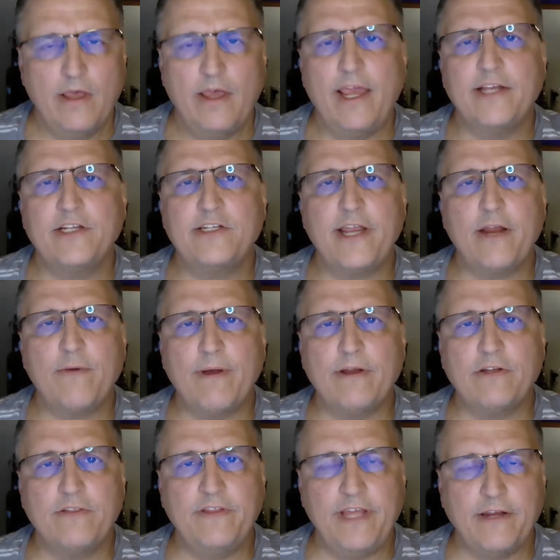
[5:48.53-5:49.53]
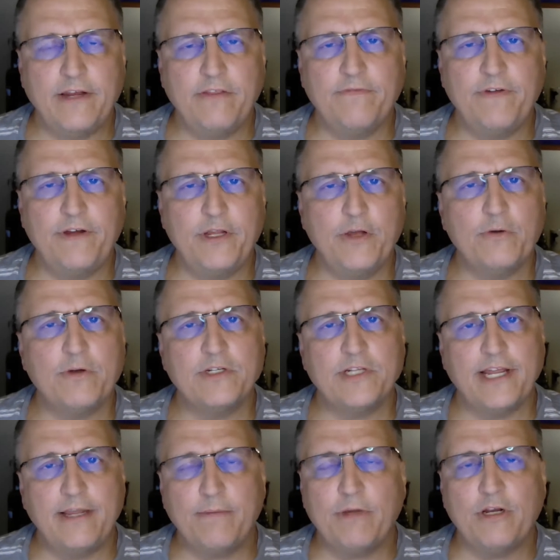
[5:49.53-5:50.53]
And stay around to the end of the video because
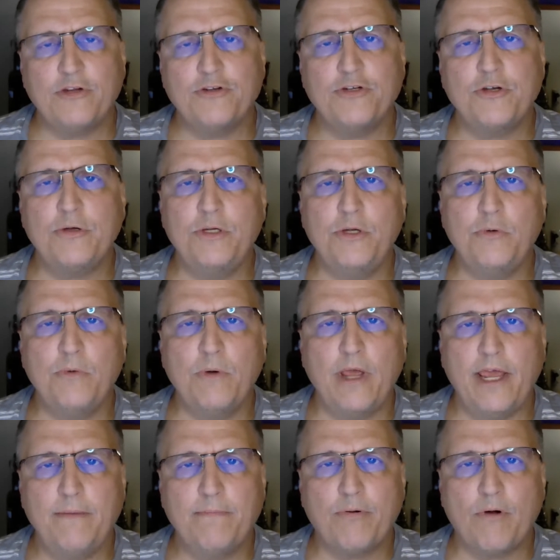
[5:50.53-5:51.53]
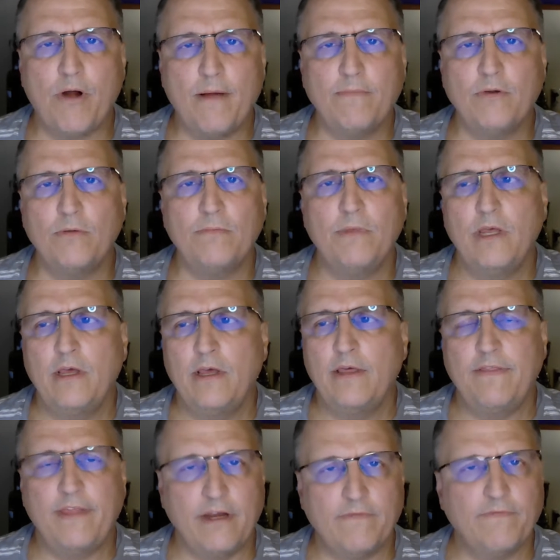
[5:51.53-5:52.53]
I am going to show you a problem
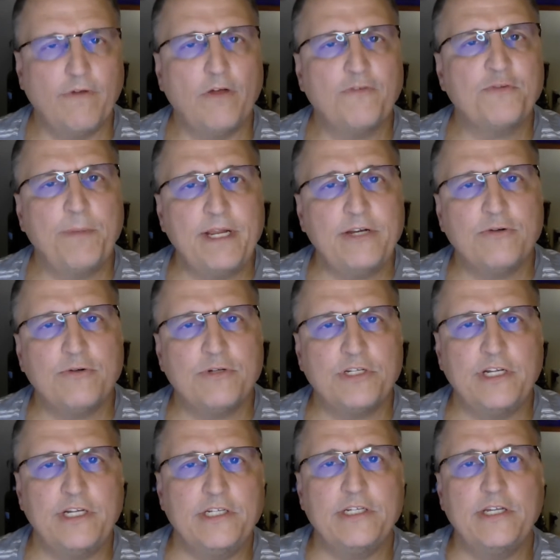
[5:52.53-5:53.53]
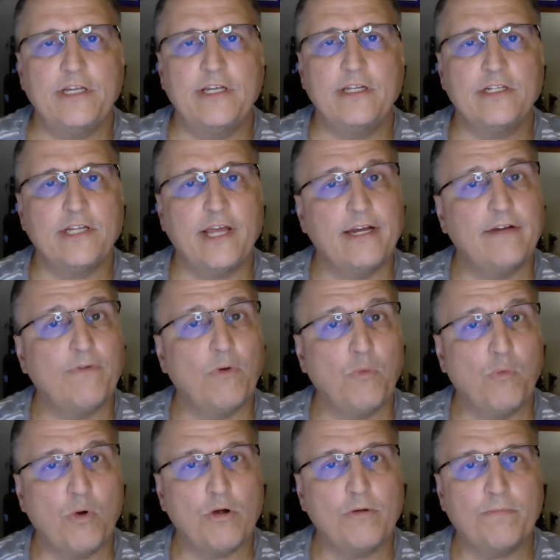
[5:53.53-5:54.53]
that involves matrices inside of a
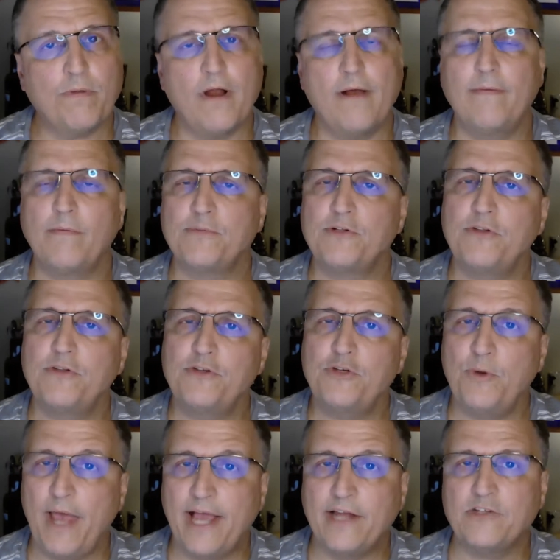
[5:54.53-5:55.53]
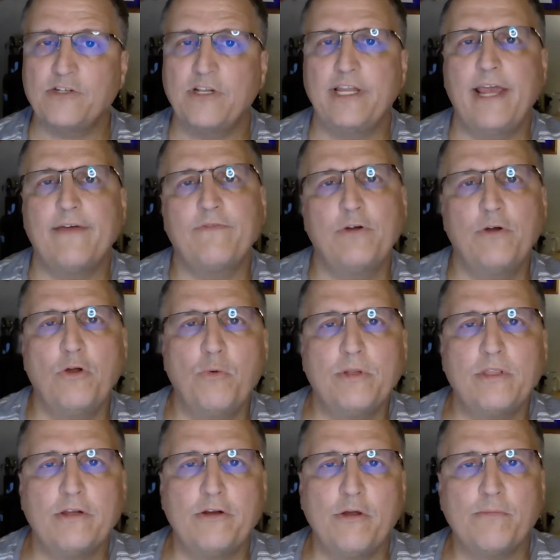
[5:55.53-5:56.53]
word problem so that you actually have to know
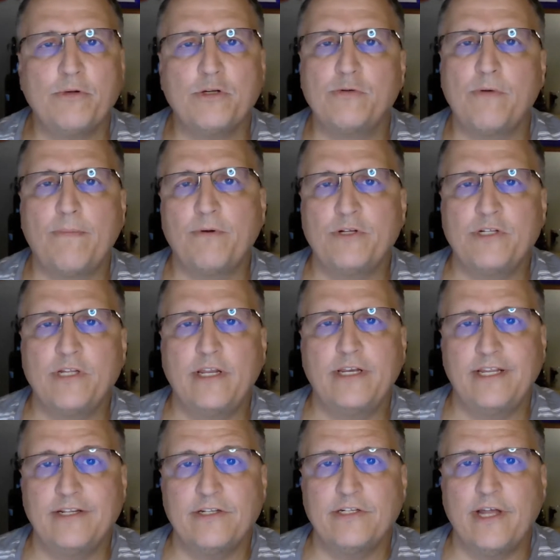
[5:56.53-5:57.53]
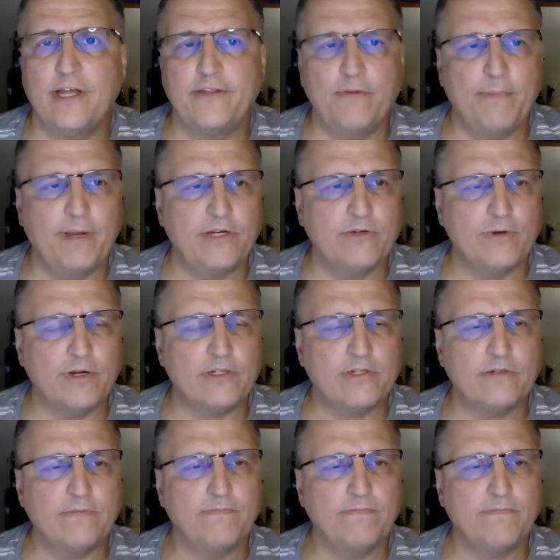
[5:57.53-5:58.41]
what the numbers represent inside the matrix.